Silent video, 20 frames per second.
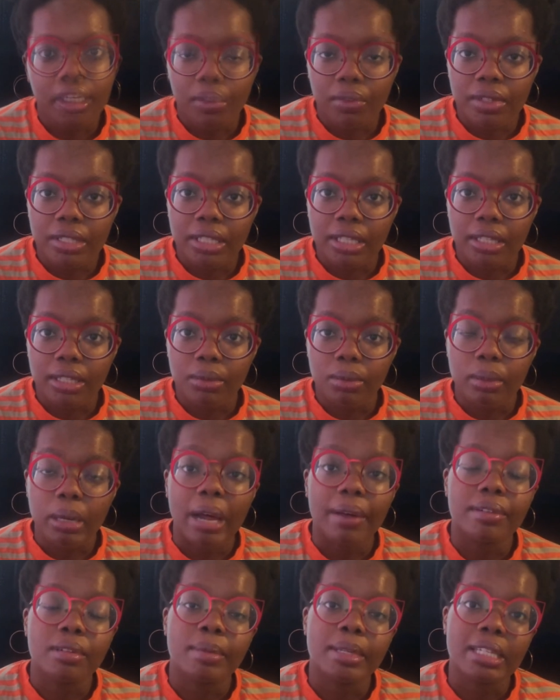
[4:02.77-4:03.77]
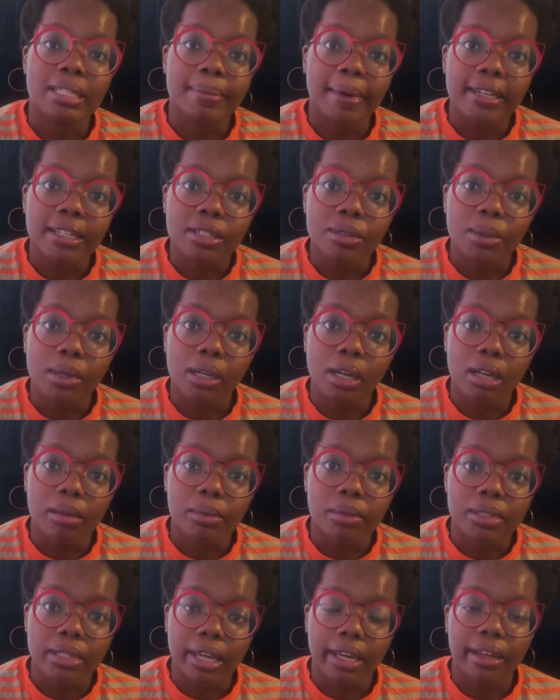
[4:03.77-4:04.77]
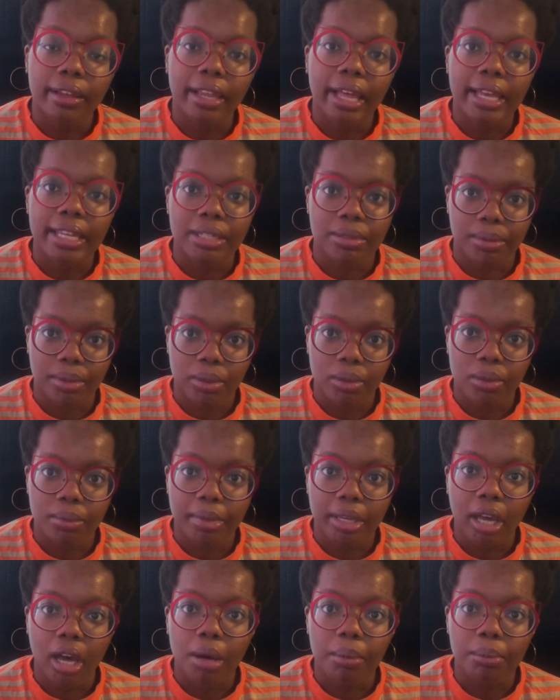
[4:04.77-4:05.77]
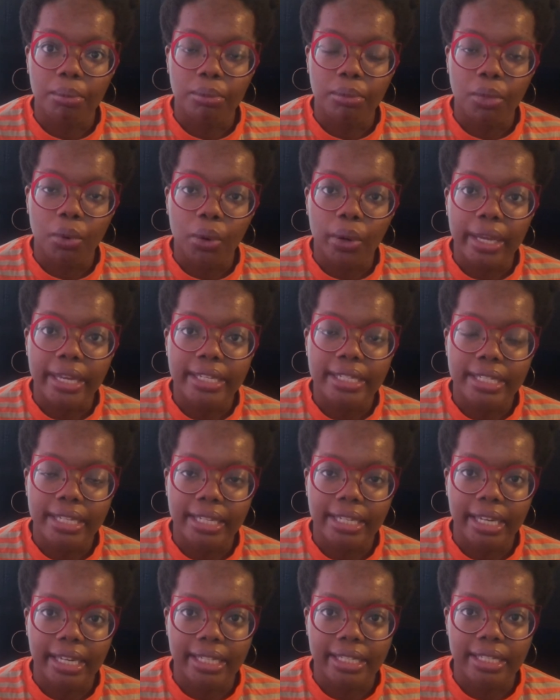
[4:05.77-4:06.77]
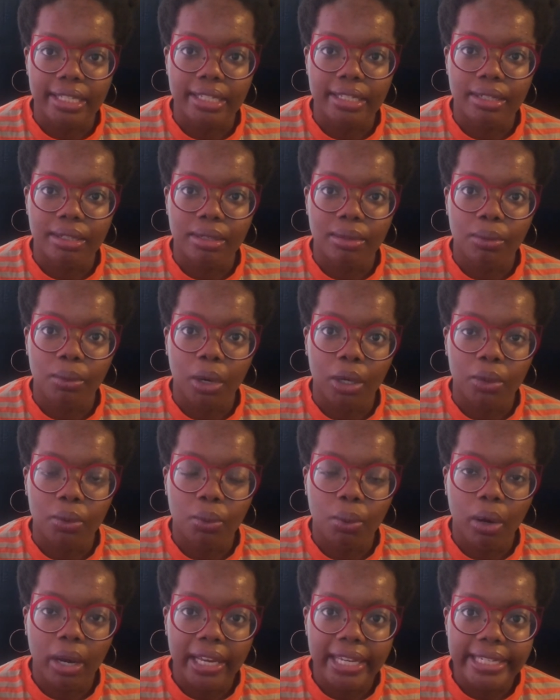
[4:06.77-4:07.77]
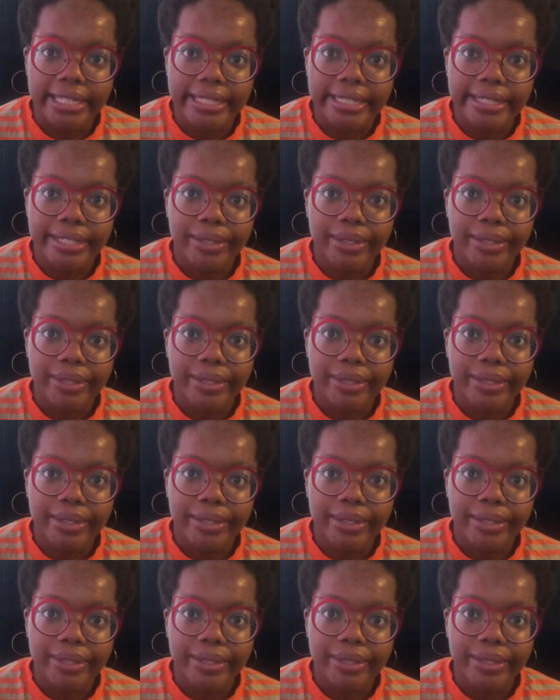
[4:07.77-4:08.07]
Obviously, this would have to be expanded to a global scale as we all become more interconnected worldwide.